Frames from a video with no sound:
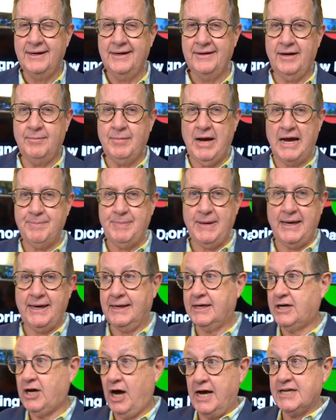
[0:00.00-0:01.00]
There might
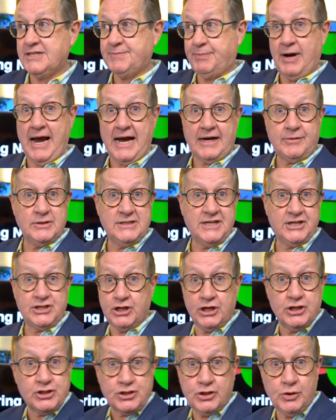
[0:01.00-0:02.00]
be cost per
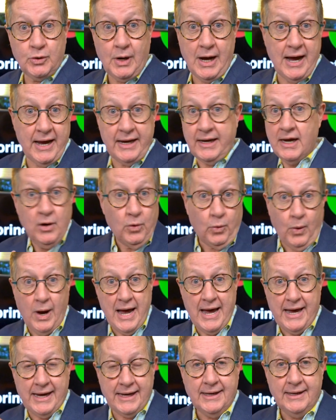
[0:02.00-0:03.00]
acquisition is too high.
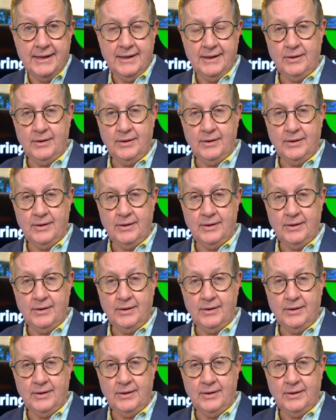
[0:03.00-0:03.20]
Why?